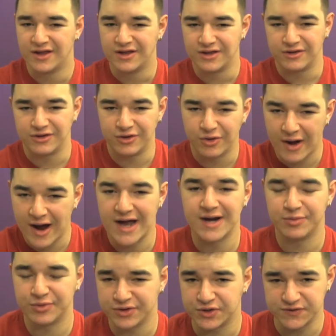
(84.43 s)
You had to
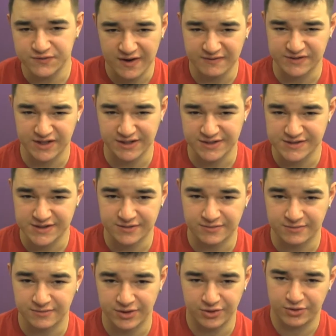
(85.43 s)
put those 5 seconds
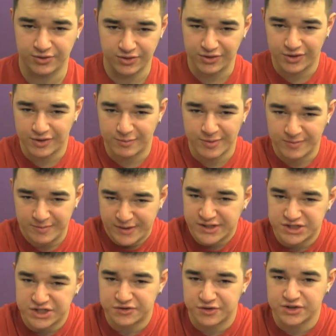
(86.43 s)
in? You could have been
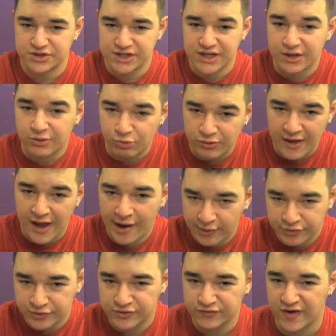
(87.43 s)
PG-13
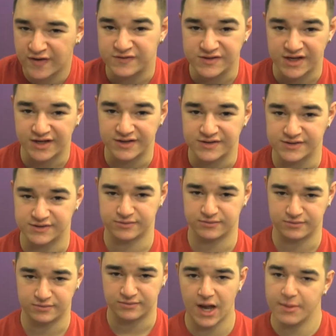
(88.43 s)
without those 5 seconds.
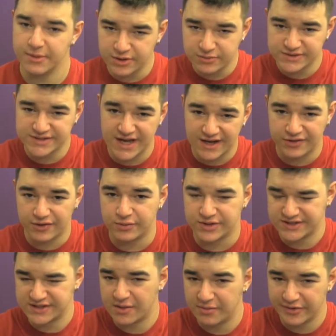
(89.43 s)
I mean, there was that, and there
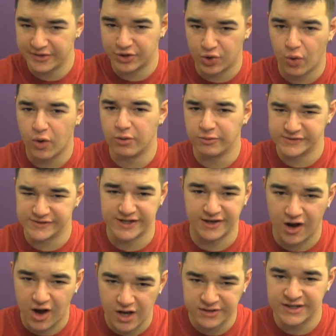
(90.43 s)
was some of the gore was
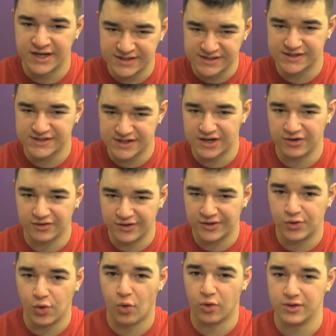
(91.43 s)
like unnecessarily
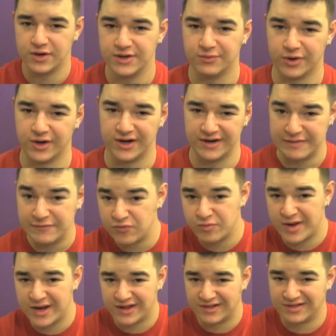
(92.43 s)
gory, where it even
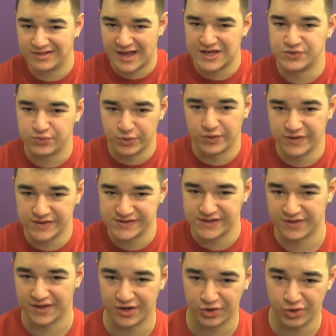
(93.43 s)
made it less
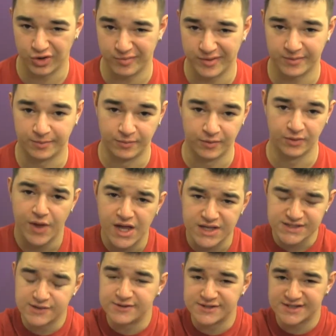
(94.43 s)
realistic than it could have been.
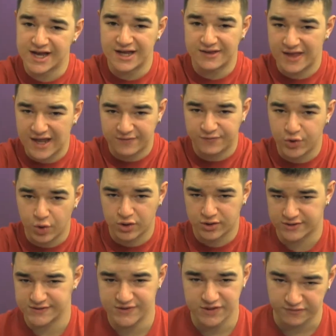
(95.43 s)
And so in saying that, if you are a
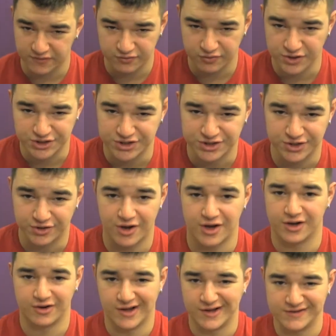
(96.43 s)
conservative Christian, you're
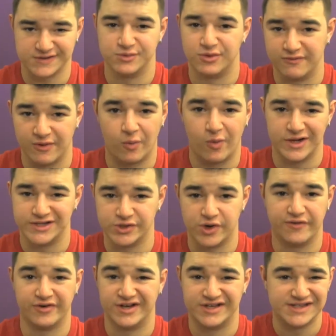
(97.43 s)
not going to like this movie
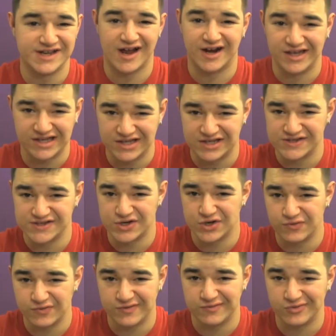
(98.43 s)
whatsoever. It is not a
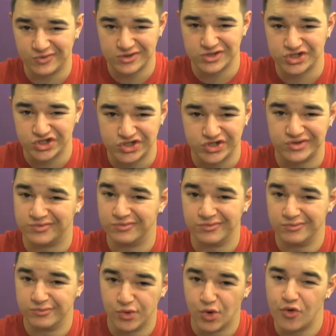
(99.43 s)
conservative Christian
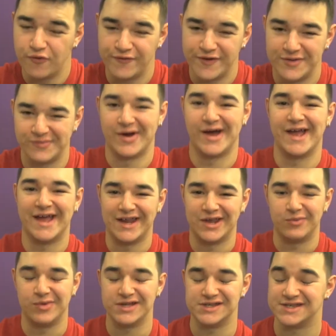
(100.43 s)
movie by
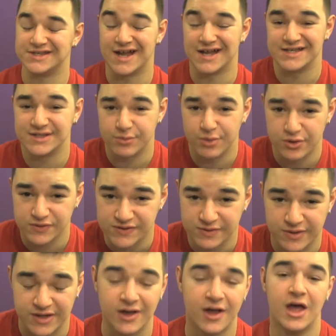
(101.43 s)
any means. It's not supposed to
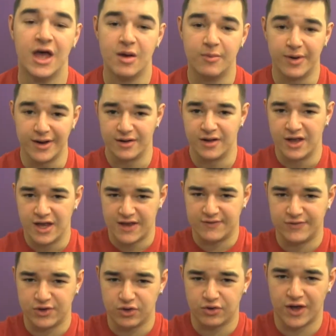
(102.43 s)
be. But
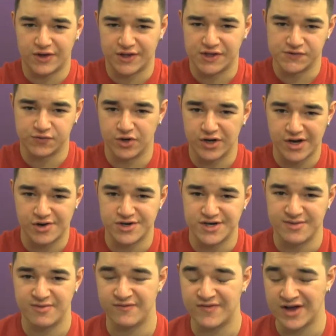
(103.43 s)
if you do like things for
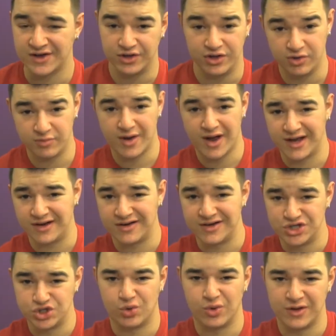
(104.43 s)
entertainment value, you might
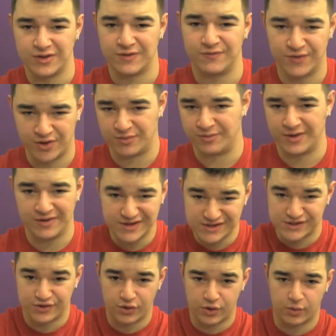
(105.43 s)
enjoy the film at
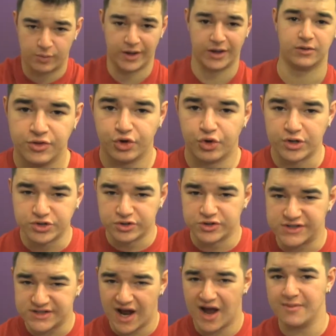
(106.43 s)
least a little bit. The director
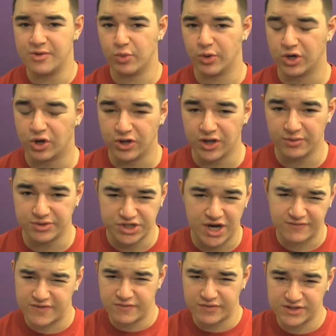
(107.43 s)
is Tommy Wirkola, which
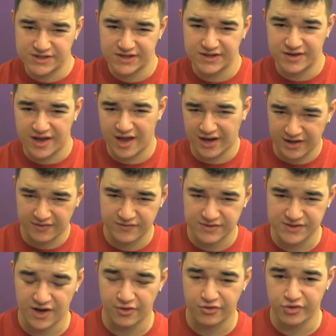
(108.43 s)
I've never seen any of
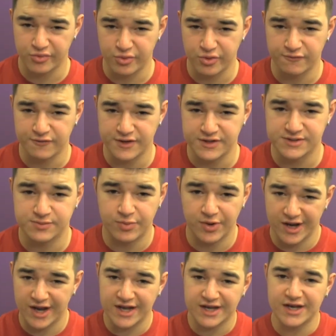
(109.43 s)
his other movies,
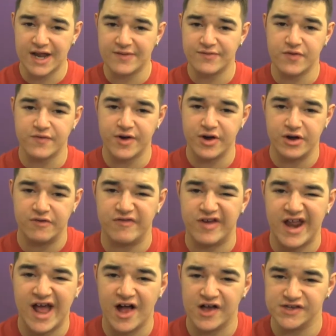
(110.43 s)
but it did have a very
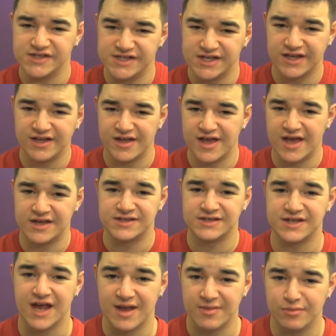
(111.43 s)
Van
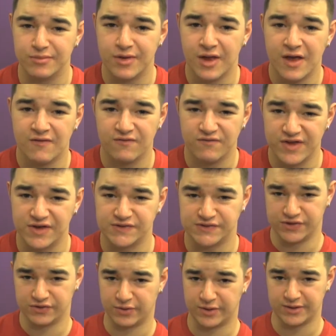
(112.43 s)
Helsing-esque type feel
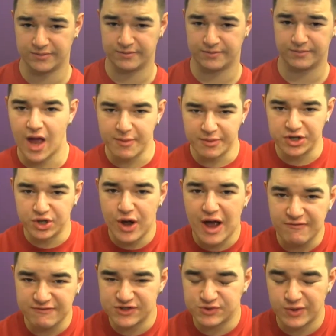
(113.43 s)
to it. I mean, you
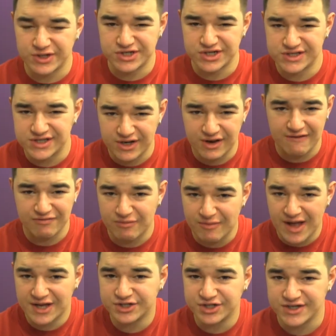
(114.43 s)
have these witches and you have the
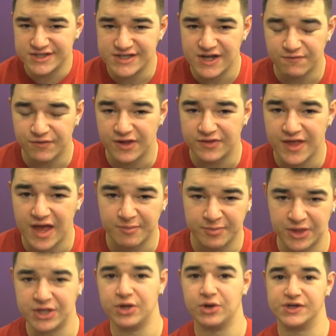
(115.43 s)
magic and stuff like that,
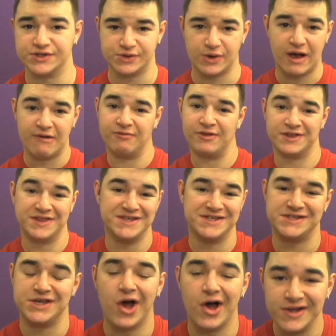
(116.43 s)
but then you also have like
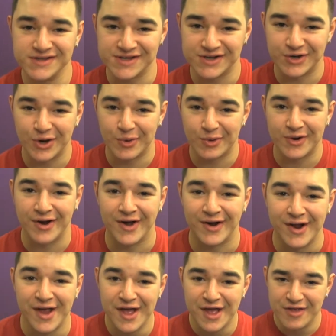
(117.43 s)
these guns that are going
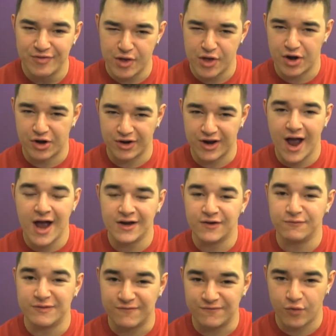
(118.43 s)
on that are kind
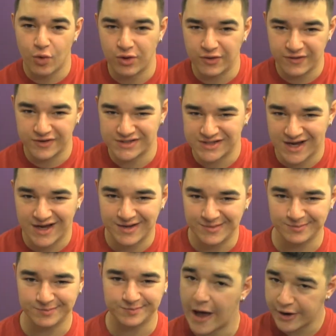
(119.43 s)
of before their time.